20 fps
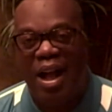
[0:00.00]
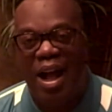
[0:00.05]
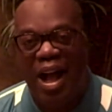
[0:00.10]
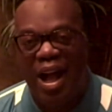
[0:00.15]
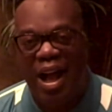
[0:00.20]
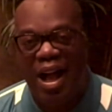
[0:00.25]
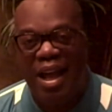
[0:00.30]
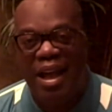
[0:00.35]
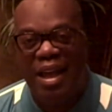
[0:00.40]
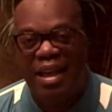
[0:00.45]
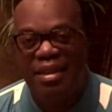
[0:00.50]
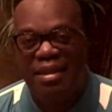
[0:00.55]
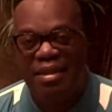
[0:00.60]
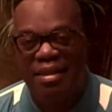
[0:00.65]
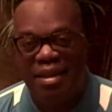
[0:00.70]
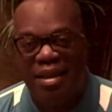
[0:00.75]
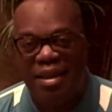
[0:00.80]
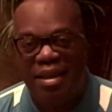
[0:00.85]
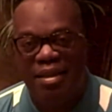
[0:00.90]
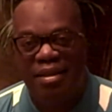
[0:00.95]
I
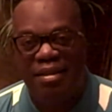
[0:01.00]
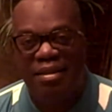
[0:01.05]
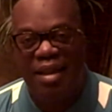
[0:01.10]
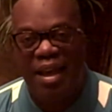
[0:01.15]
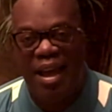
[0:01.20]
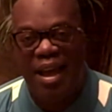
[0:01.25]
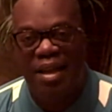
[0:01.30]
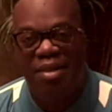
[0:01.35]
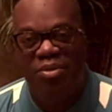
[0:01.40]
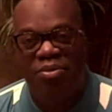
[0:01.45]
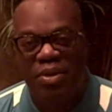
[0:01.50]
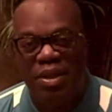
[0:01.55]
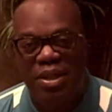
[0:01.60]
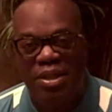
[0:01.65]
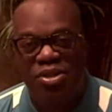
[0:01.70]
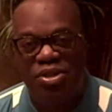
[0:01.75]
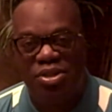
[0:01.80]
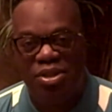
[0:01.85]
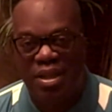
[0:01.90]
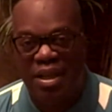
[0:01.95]
think that we
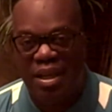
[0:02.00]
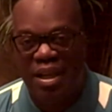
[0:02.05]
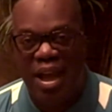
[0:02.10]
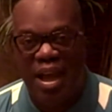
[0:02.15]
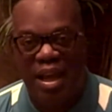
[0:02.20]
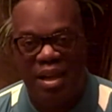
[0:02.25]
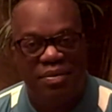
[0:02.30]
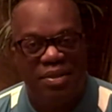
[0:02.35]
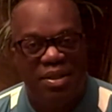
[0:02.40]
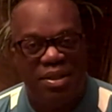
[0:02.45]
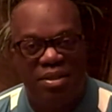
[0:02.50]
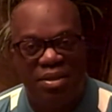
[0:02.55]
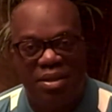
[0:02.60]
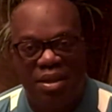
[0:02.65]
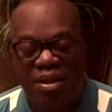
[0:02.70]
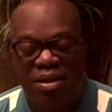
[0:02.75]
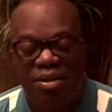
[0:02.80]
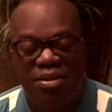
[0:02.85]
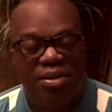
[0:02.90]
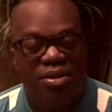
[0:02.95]
should get out of this deal.